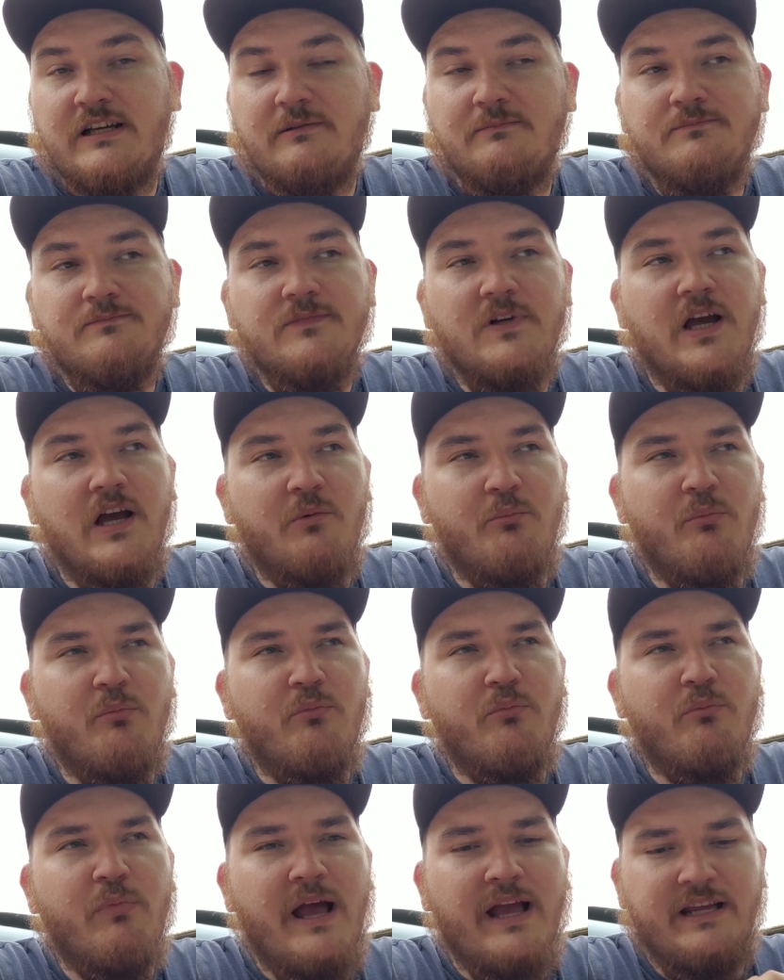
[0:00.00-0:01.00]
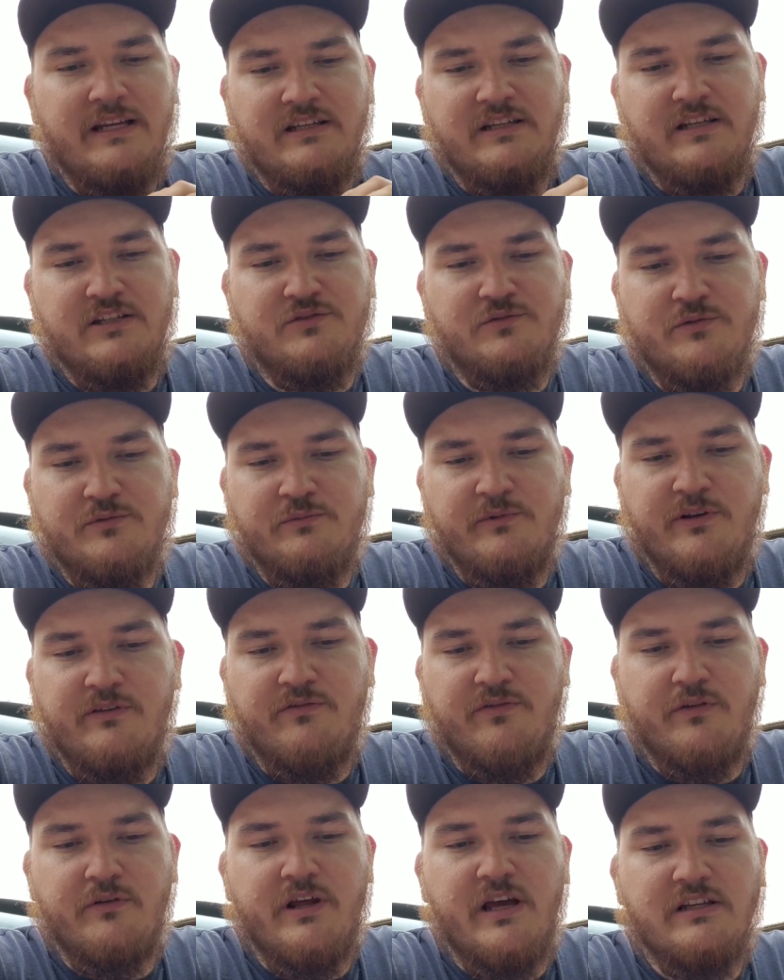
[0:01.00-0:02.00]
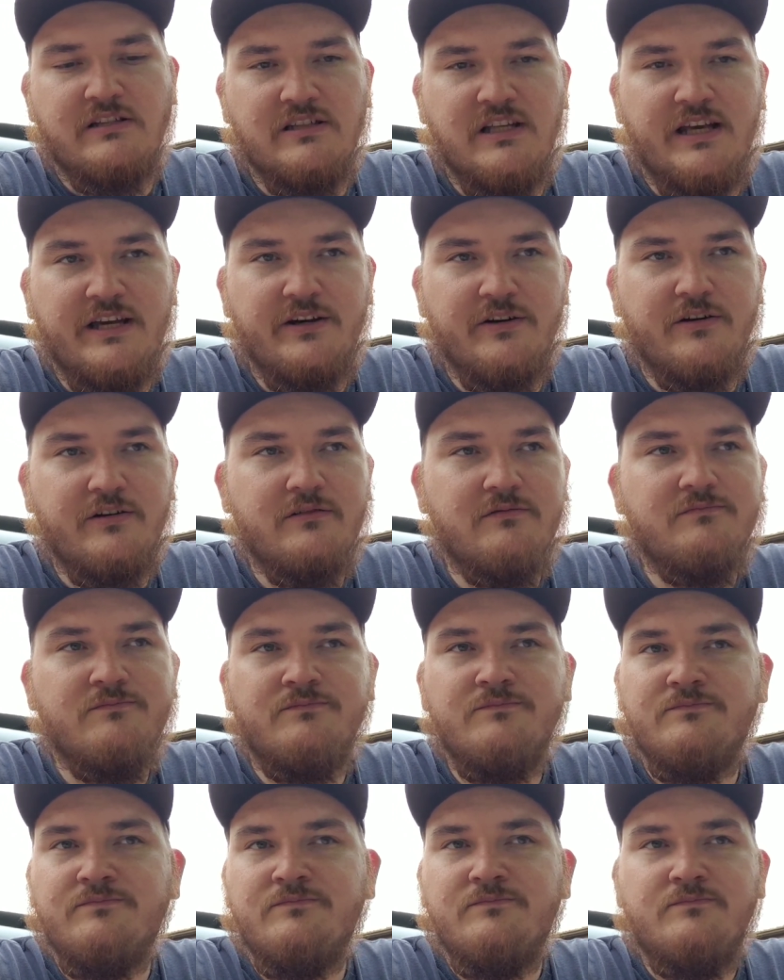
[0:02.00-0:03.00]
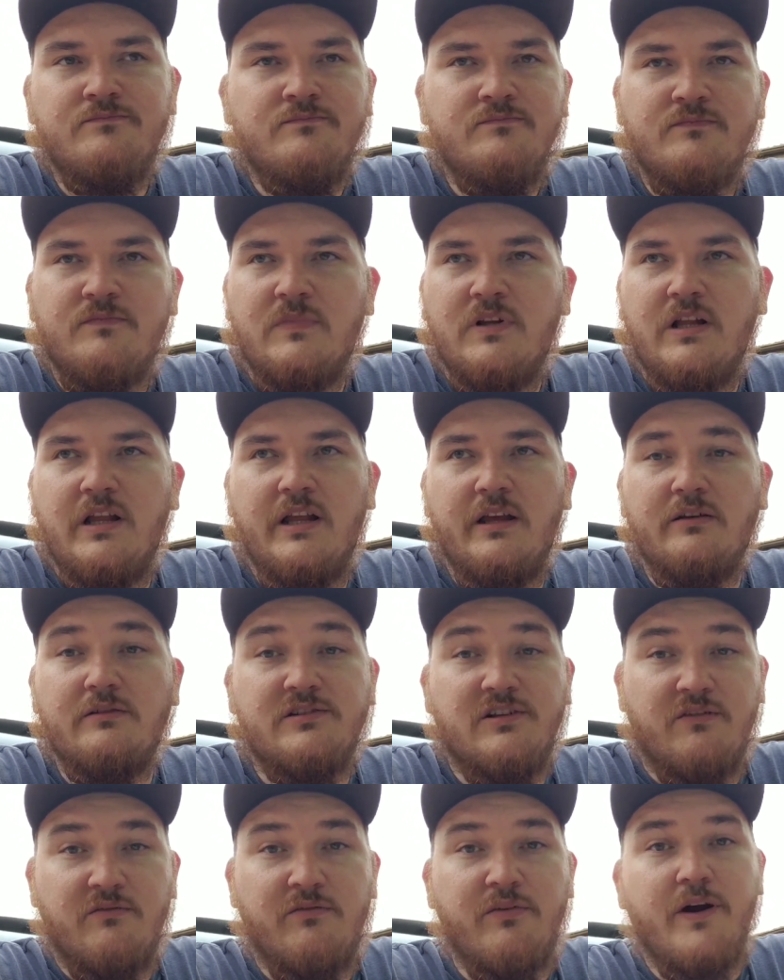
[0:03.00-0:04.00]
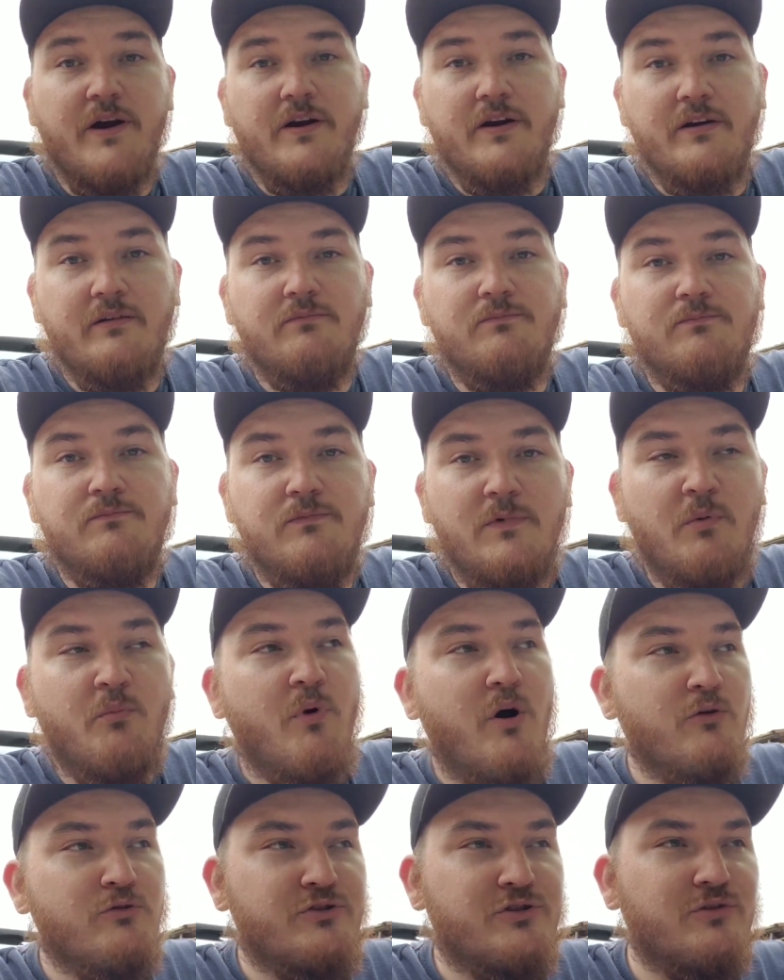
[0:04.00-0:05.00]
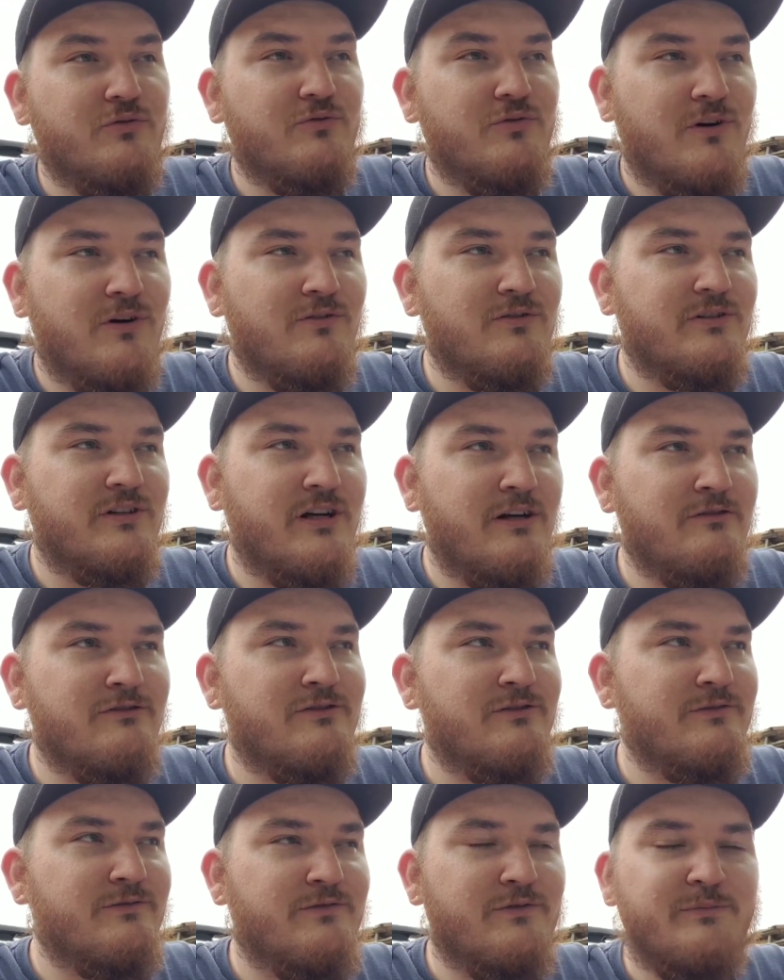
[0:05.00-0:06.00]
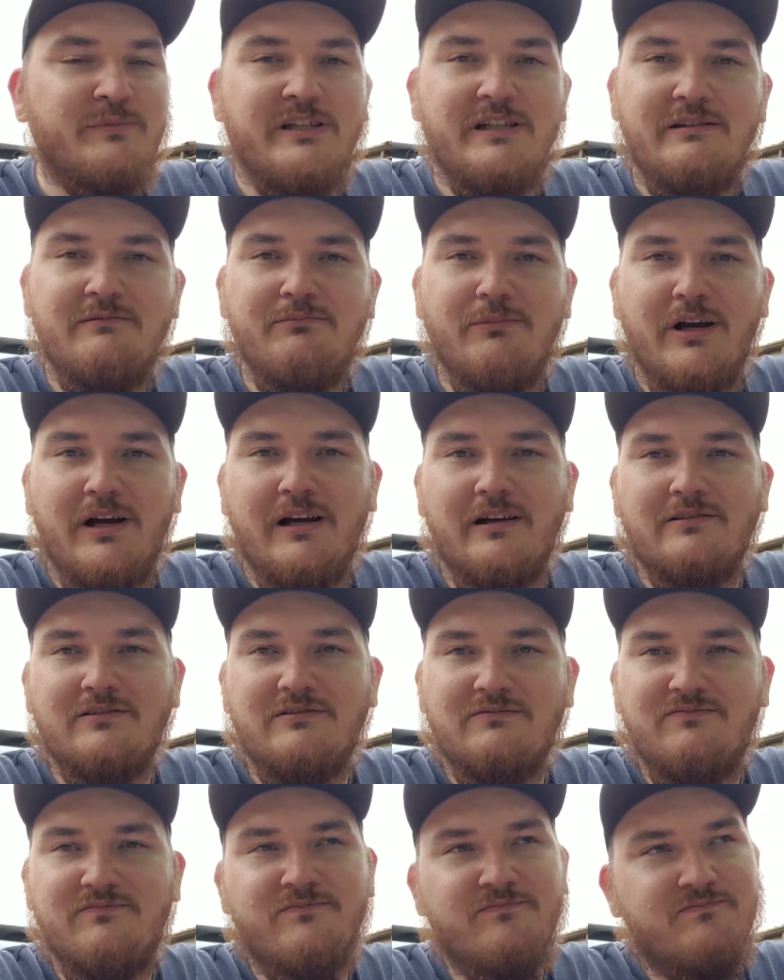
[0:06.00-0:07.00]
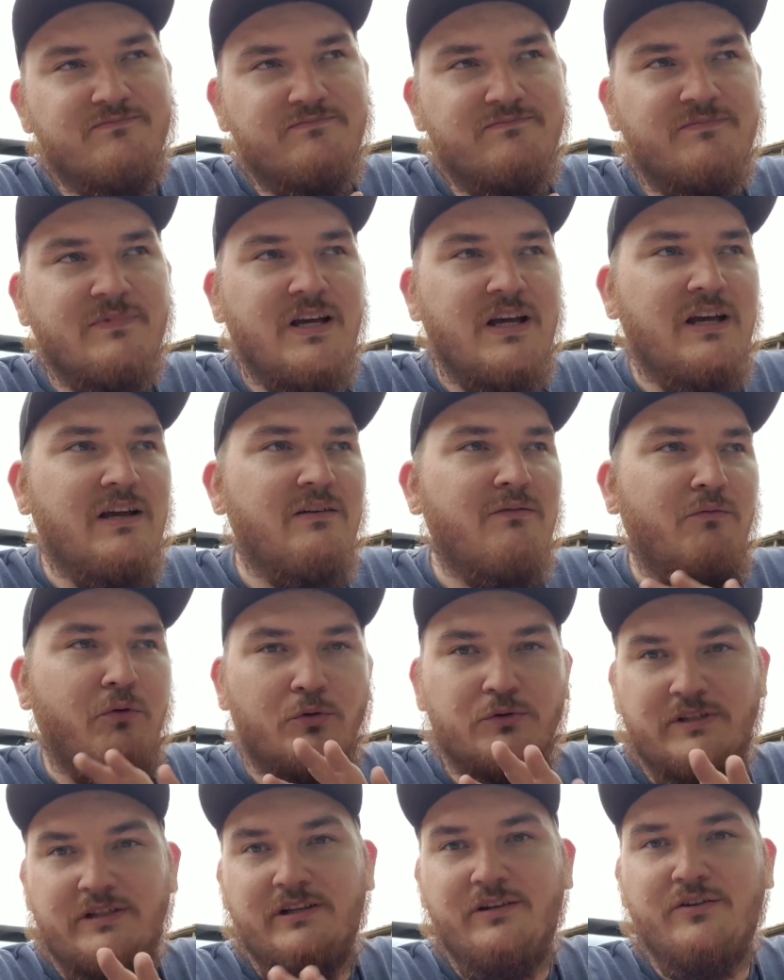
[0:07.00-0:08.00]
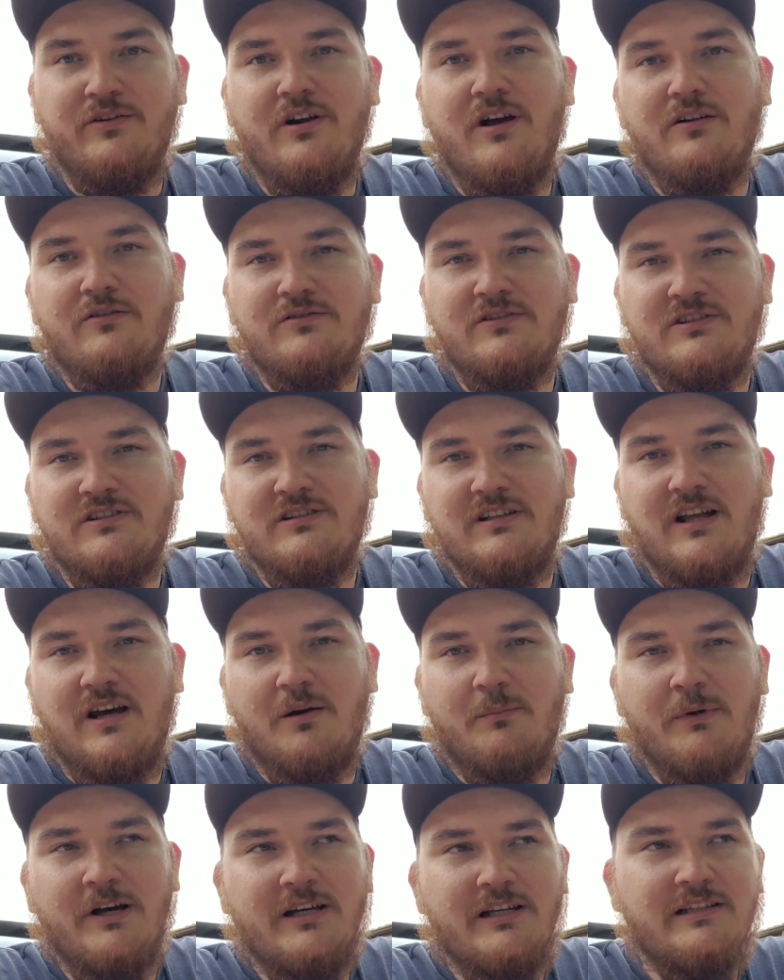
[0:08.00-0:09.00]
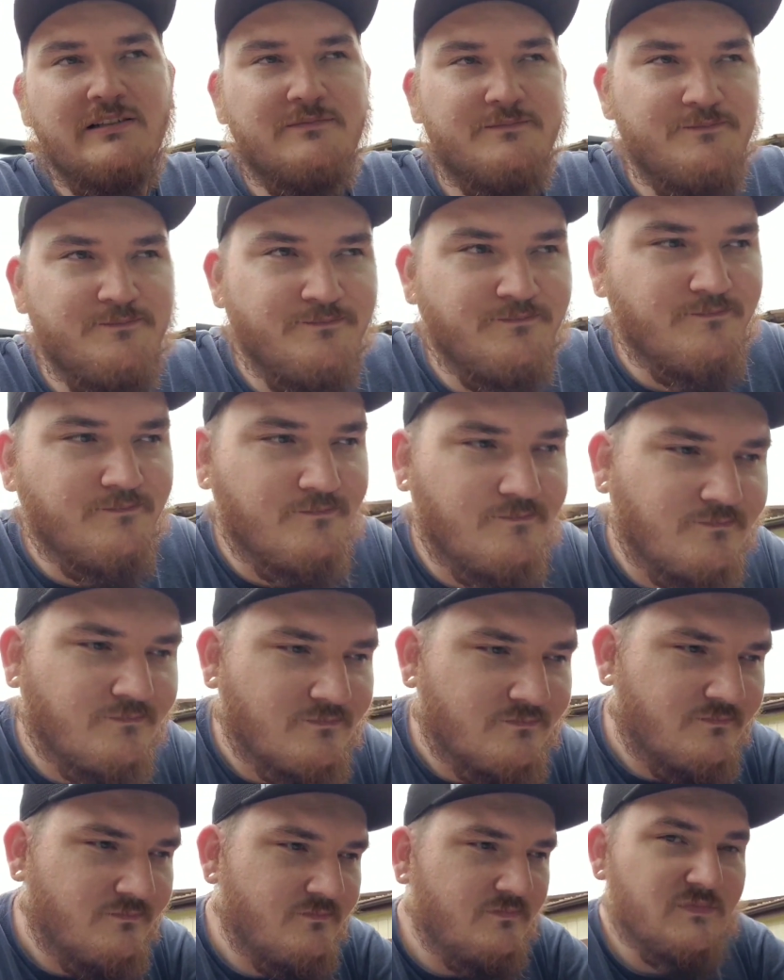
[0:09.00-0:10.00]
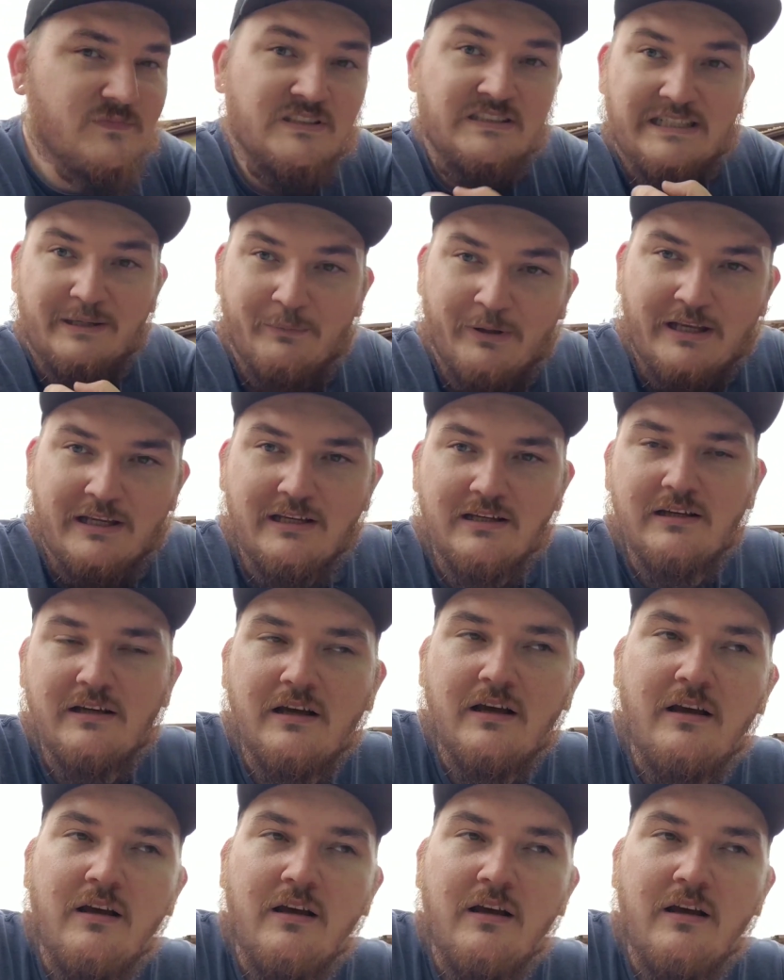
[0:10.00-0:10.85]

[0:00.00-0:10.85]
time got back in touch with me a few days later. It was a very emotional roller coaster for me because $1,400 is a lot of money to me,